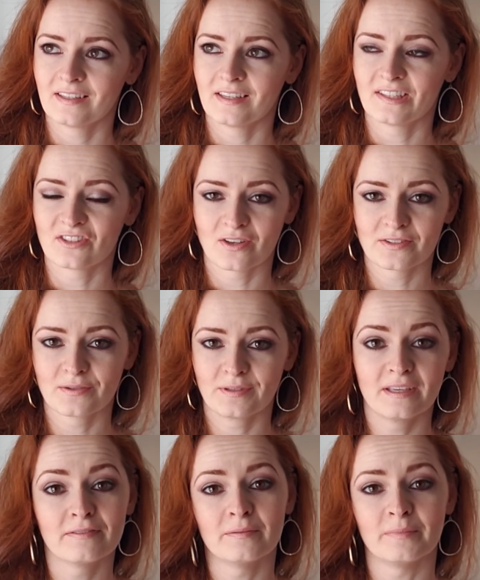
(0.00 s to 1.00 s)
it's also
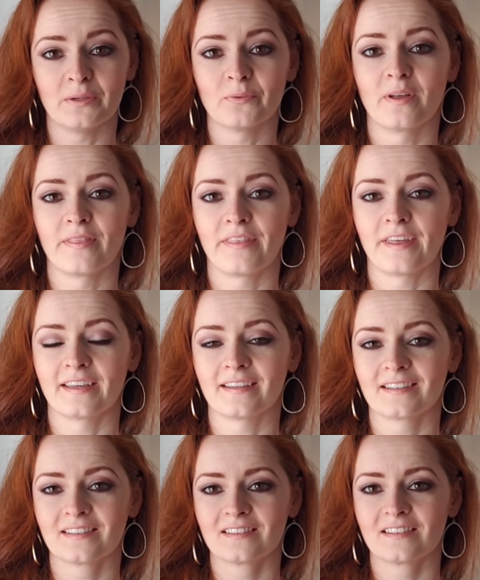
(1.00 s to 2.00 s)
given me one thing,
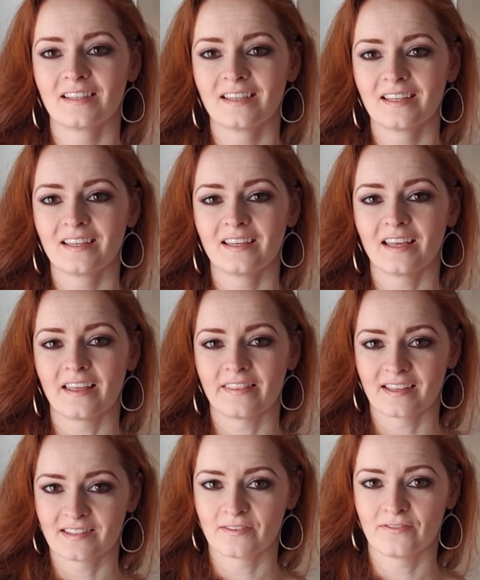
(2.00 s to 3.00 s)
and
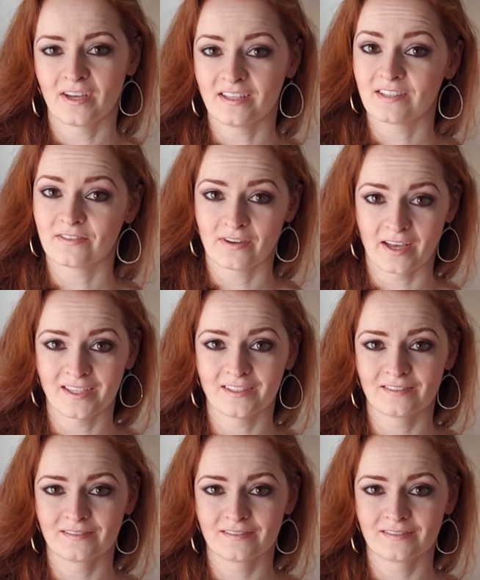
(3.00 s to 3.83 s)
that's a fight to fight.